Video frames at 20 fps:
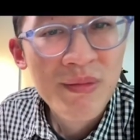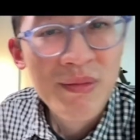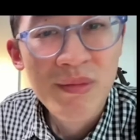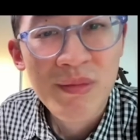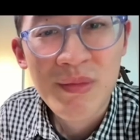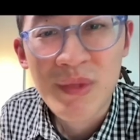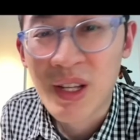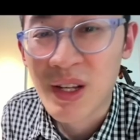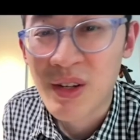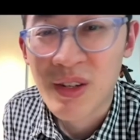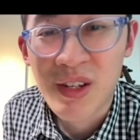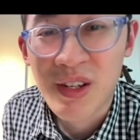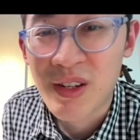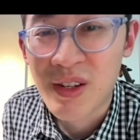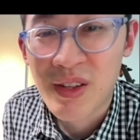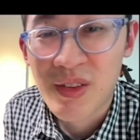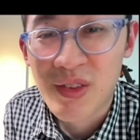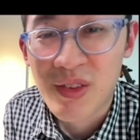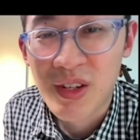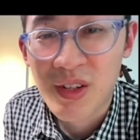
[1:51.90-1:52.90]
No,
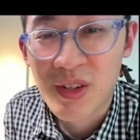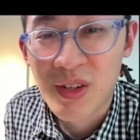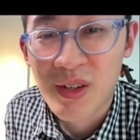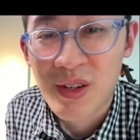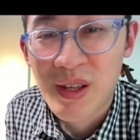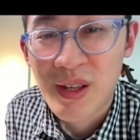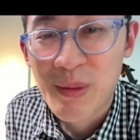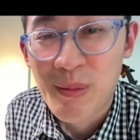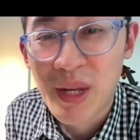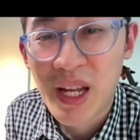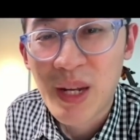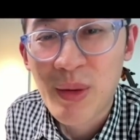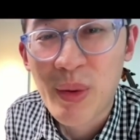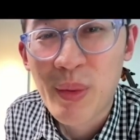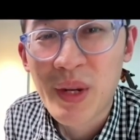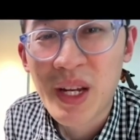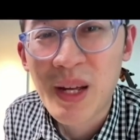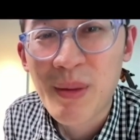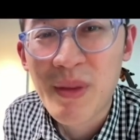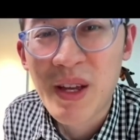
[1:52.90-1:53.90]
that's not good. But anyway,
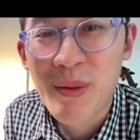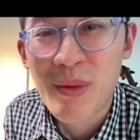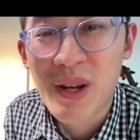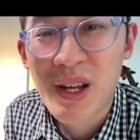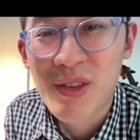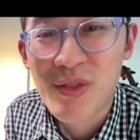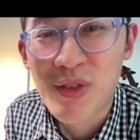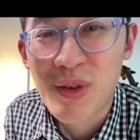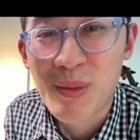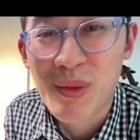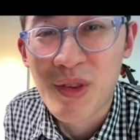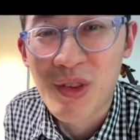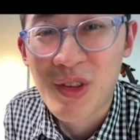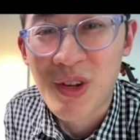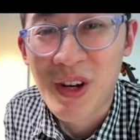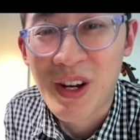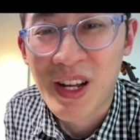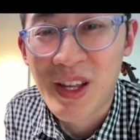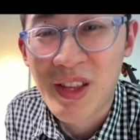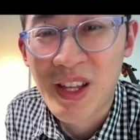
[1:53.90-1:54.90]
we got memorized from the
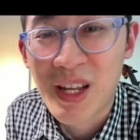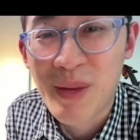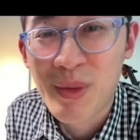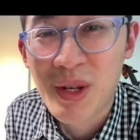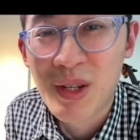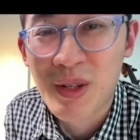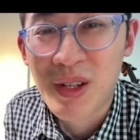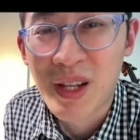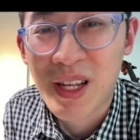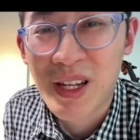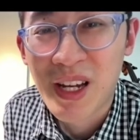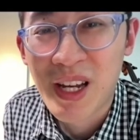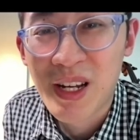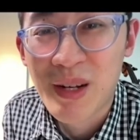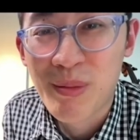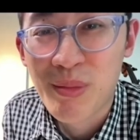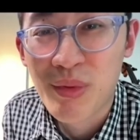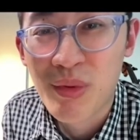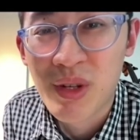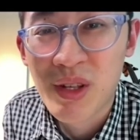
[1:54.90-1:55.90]
start, and then I'm going to kind
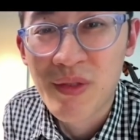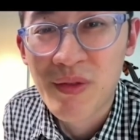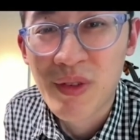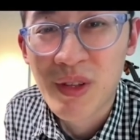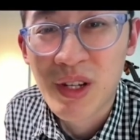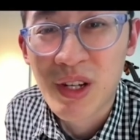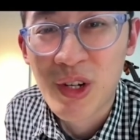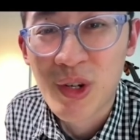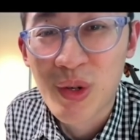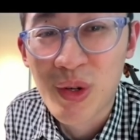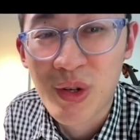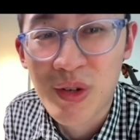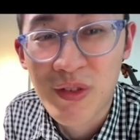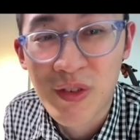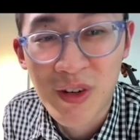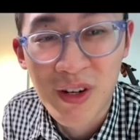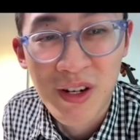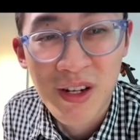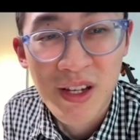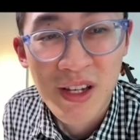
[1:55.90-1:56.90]
of briefly go
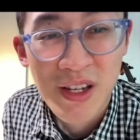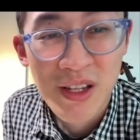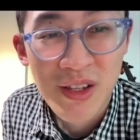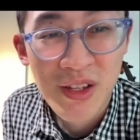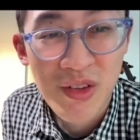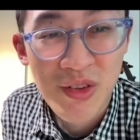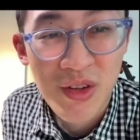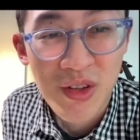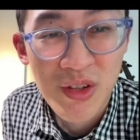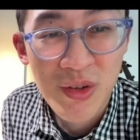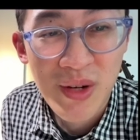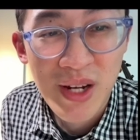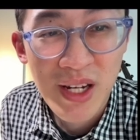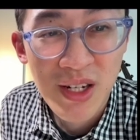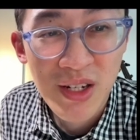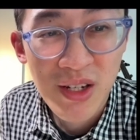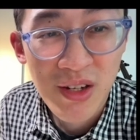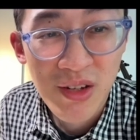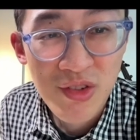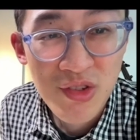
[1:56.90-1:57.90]
over these other
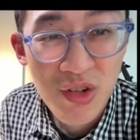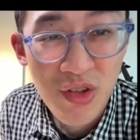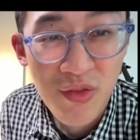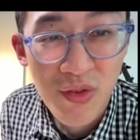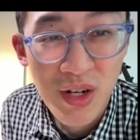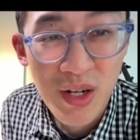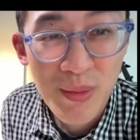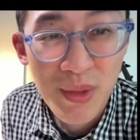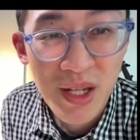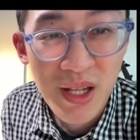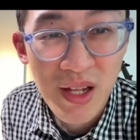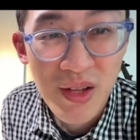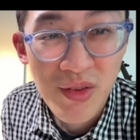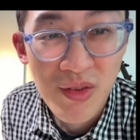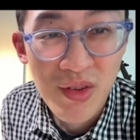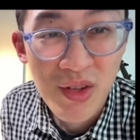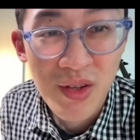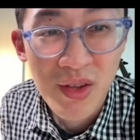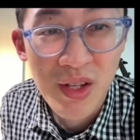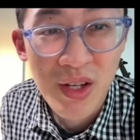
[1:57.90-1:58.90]
ideas, just for anybody that hasn't
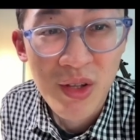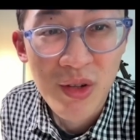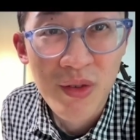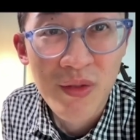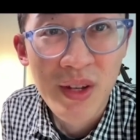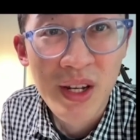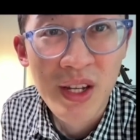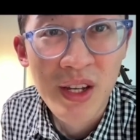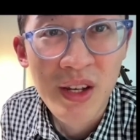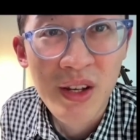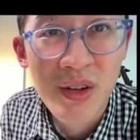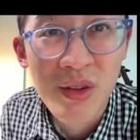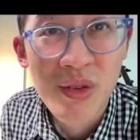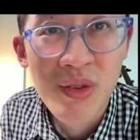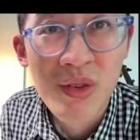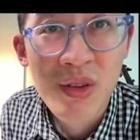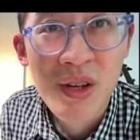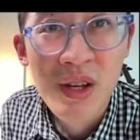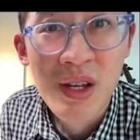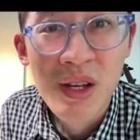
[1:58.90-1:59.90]
seen the other
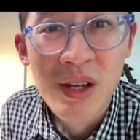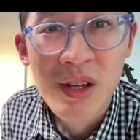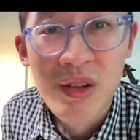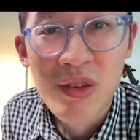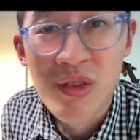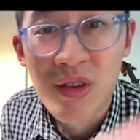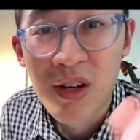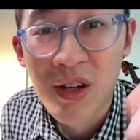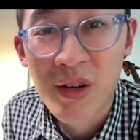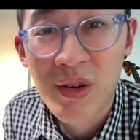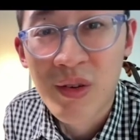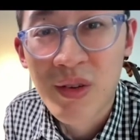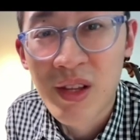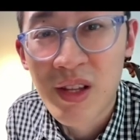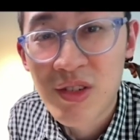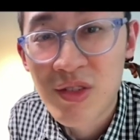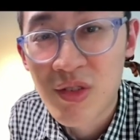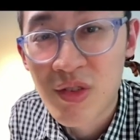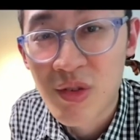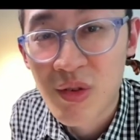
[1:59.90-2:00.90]
videos. So
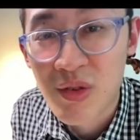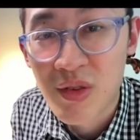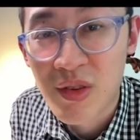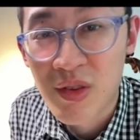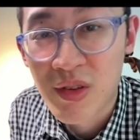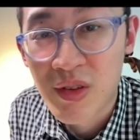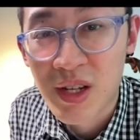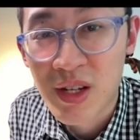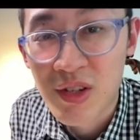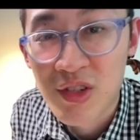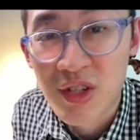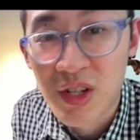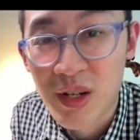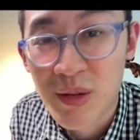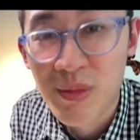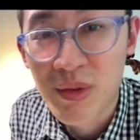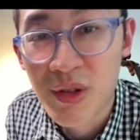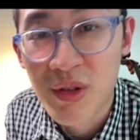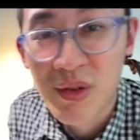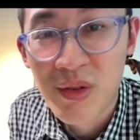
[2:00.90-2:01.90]
let's just use this kind of shade
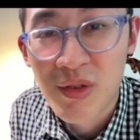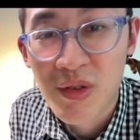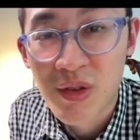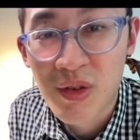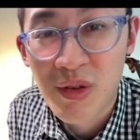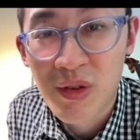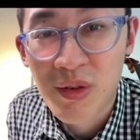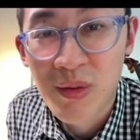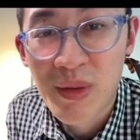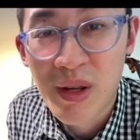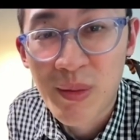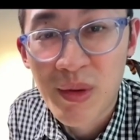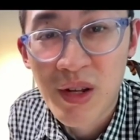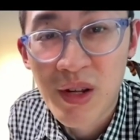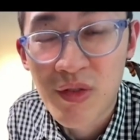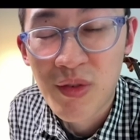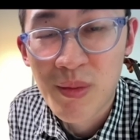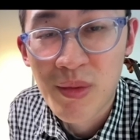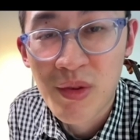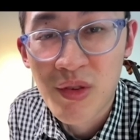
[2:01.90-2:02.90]
of blue. So
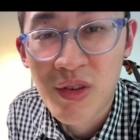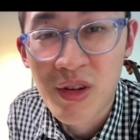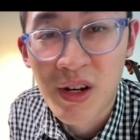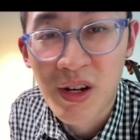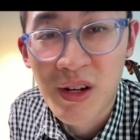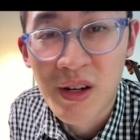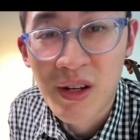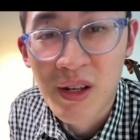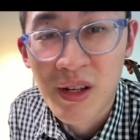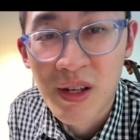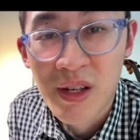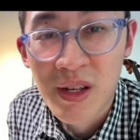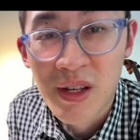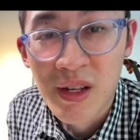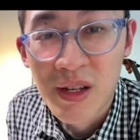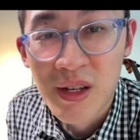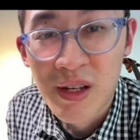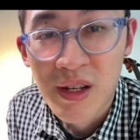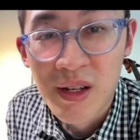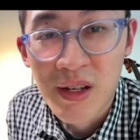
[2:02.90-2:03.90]
memorize the start,
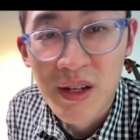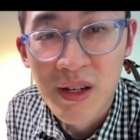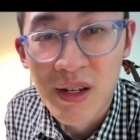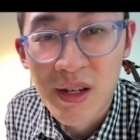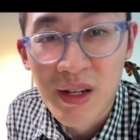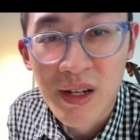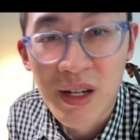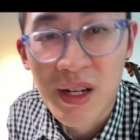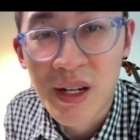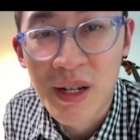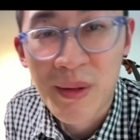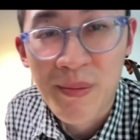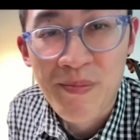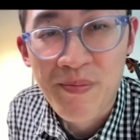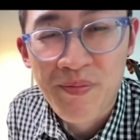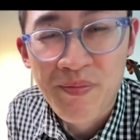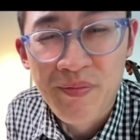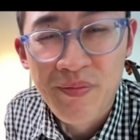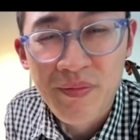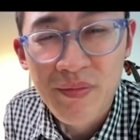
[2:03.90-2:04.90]
and
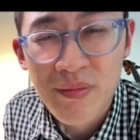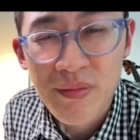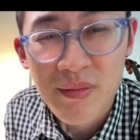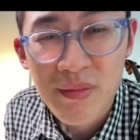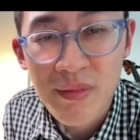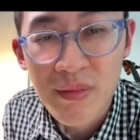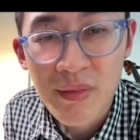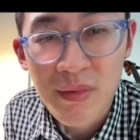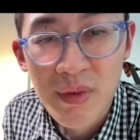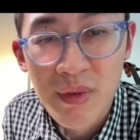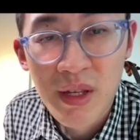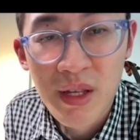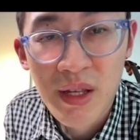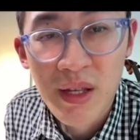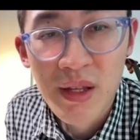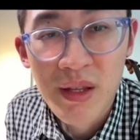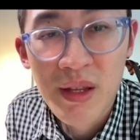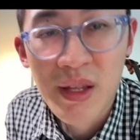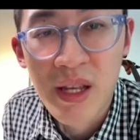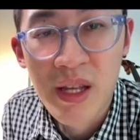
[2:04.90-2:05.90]

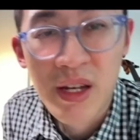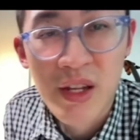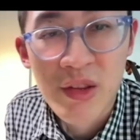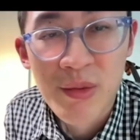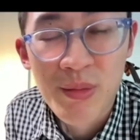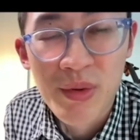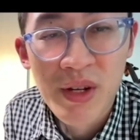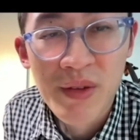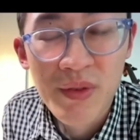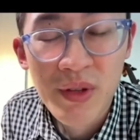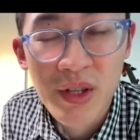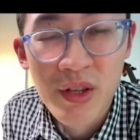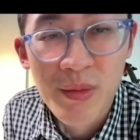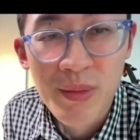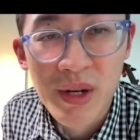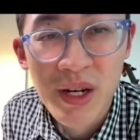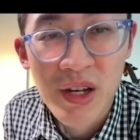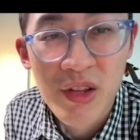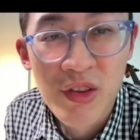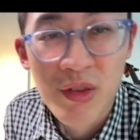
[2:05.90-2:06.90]
as briefly as
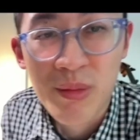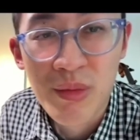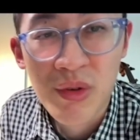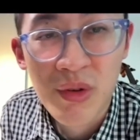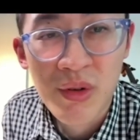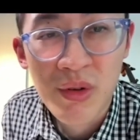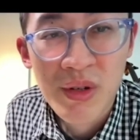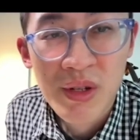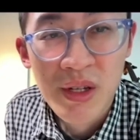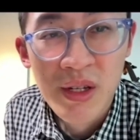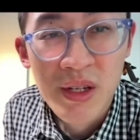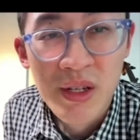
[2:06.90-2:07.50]
possible,